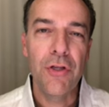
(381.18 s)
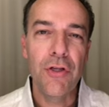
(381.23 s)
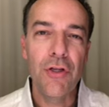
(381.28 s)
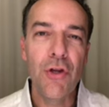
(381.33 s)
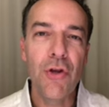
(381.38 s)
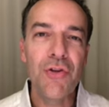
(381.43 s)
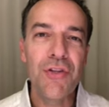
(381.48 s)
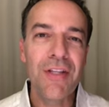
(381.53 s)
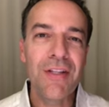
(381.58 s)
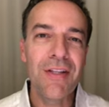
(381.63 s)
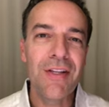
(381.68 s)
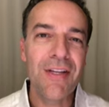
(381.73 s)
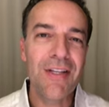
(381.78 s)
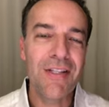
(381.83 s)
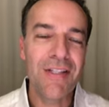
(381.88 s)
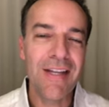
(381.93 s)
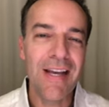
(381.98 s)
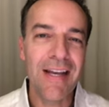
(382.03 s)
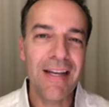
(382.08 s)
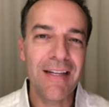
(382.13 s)
Using this
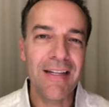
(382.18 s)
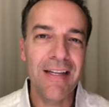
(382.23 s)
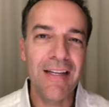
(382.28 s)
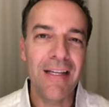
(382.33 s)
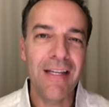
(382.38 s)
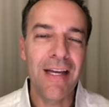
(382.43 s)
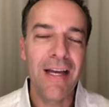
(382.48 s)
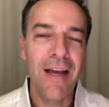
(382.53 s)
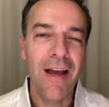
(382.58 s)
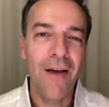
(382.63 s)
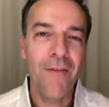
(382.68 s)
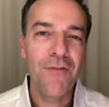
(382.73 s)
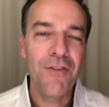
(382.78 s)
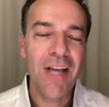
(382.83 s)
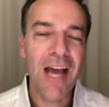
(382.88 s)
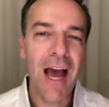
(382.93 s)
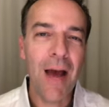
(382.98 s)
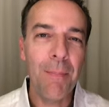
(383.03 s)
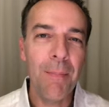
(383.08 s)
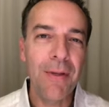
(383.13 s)
technique of
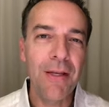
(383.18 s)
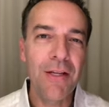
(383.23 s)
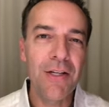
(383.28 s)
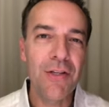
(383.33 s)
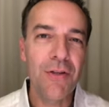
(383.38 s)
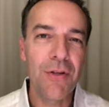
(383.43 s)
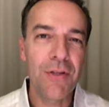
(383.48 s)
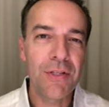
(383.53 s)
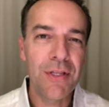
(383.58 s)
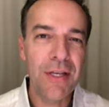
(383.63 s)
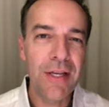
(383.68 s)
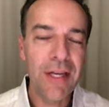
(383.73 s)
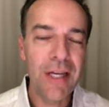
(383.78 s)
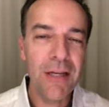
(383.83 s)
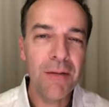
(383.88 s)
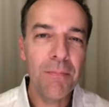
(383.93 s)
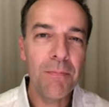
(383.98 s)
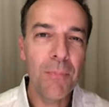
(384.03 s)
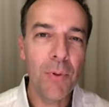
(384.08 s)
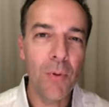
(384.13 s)
tapping into this
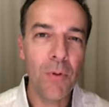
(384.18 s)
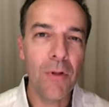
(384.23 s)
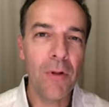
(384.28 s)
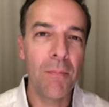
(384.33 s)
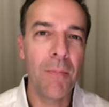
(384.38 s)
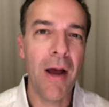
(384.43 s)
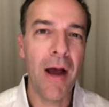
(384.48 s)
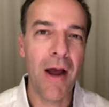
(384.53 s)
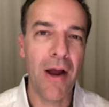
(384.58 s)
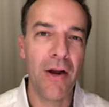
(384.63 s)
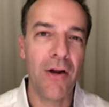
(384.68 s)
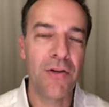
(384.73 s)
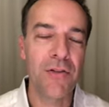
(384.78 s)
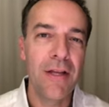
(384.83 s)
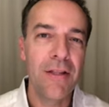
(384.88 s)
hidden pool of buyers,